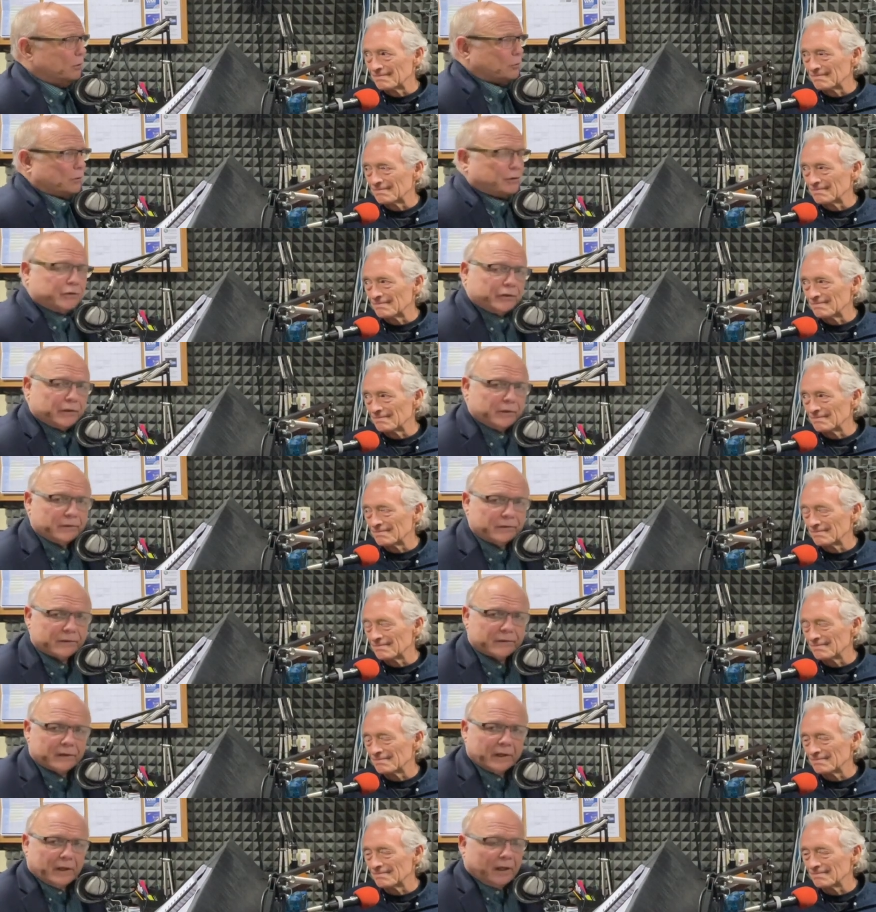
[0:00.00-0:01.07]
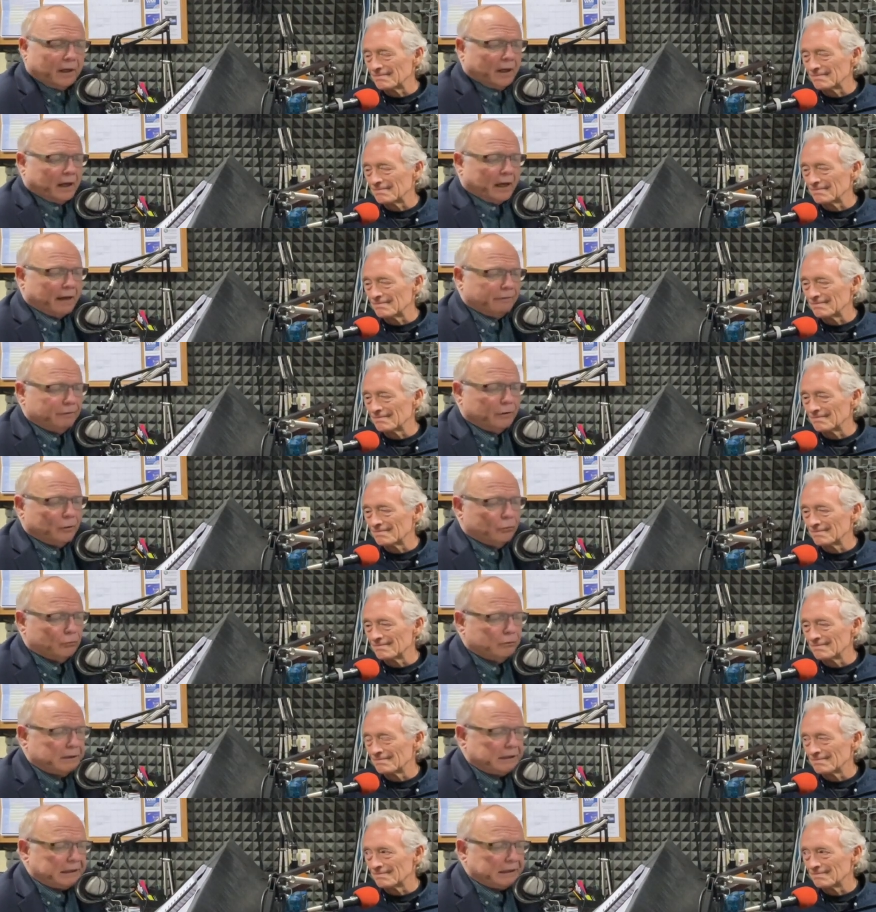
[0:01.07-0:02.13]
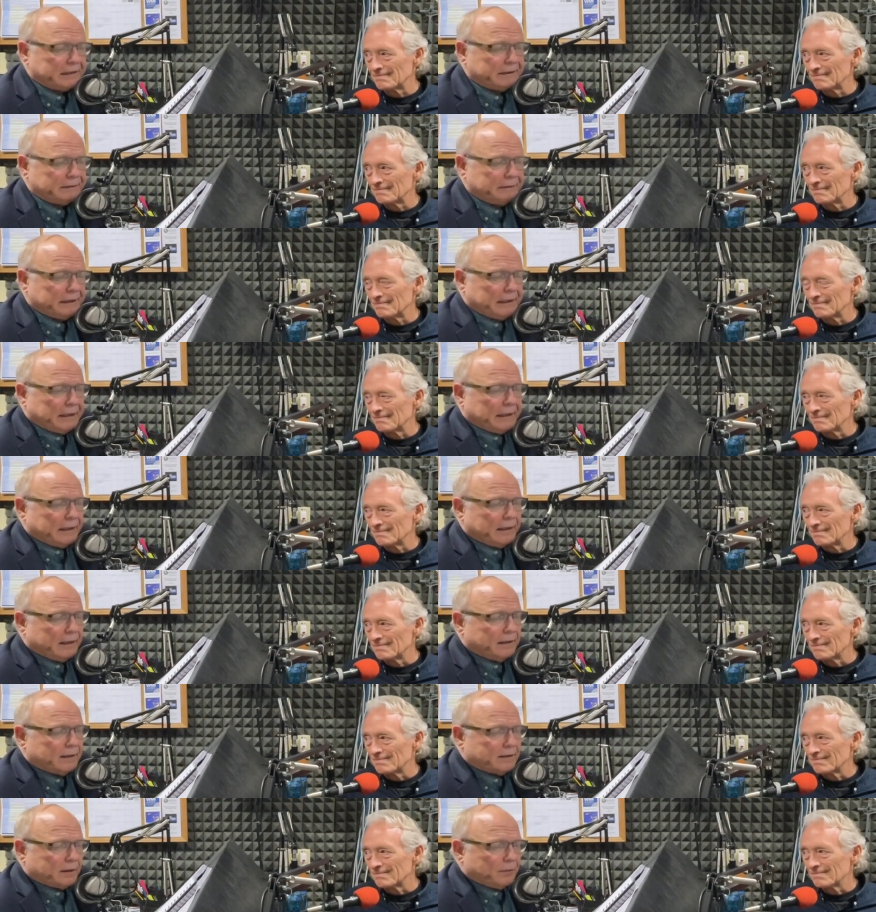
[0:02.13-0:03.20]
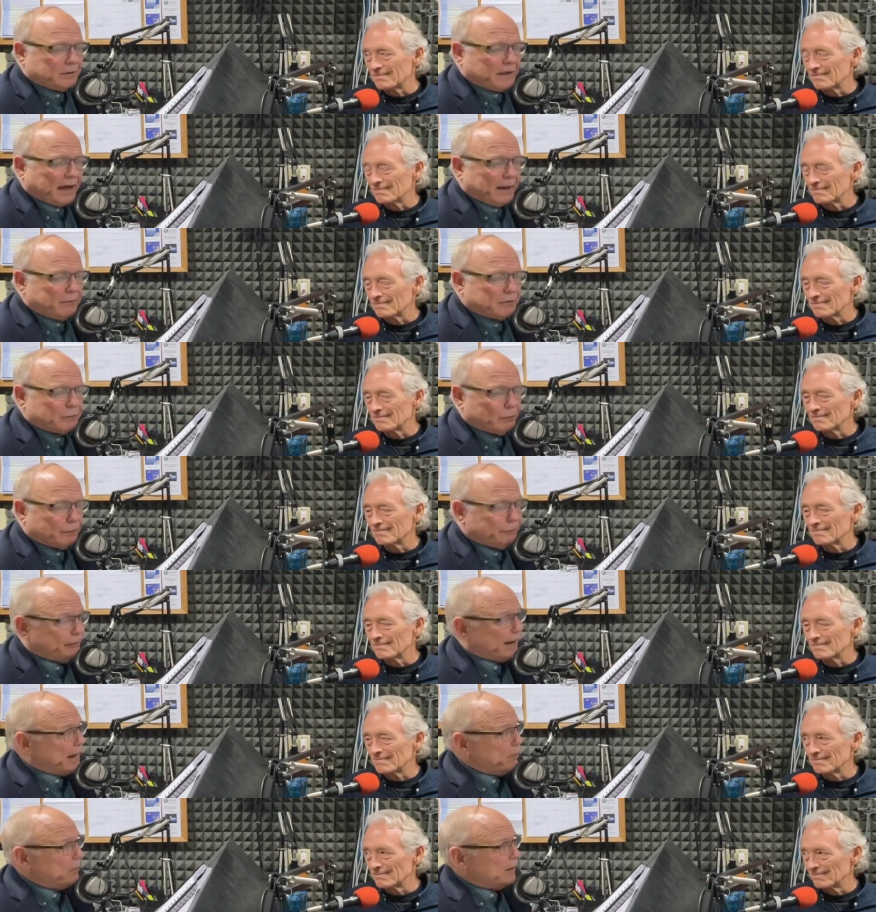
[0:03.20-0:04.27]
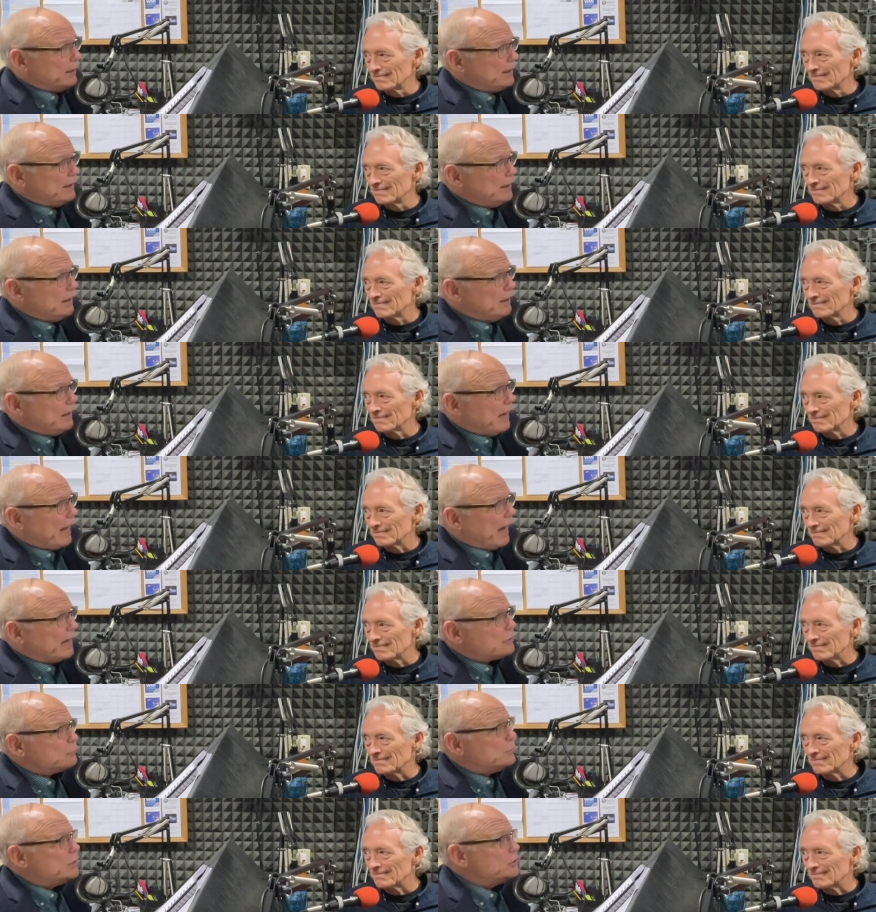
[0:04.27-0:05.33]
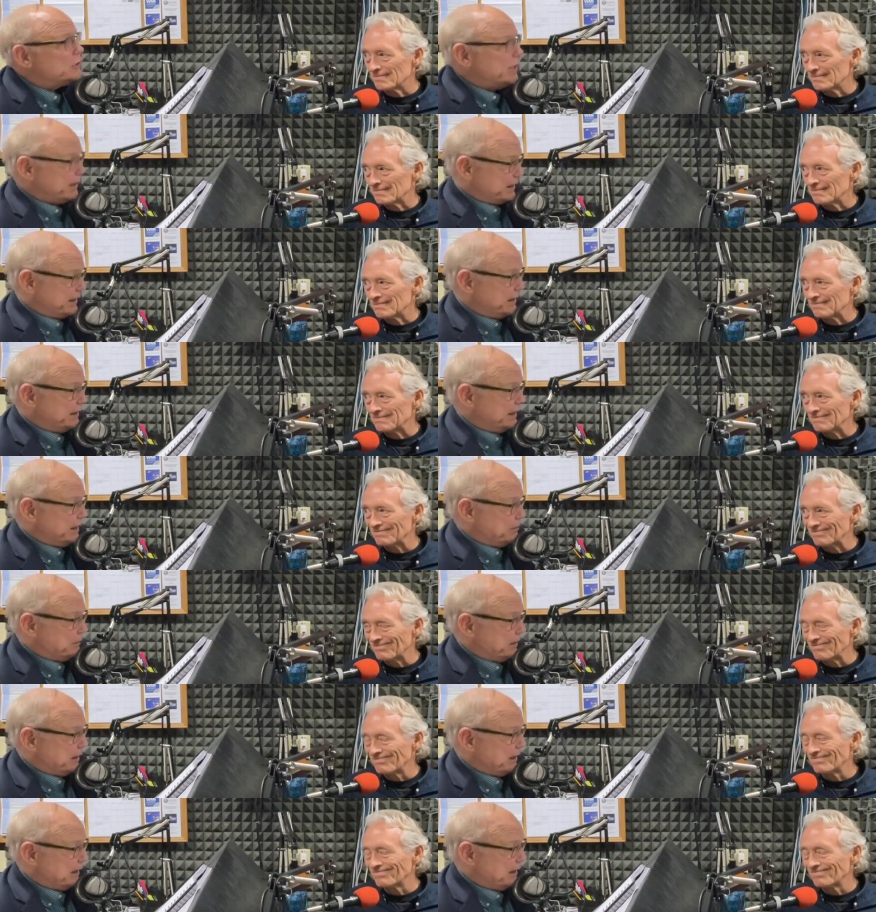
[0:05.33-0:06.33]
Speaker 1: Christians have known uh, uh, sometimes where family has rejected them.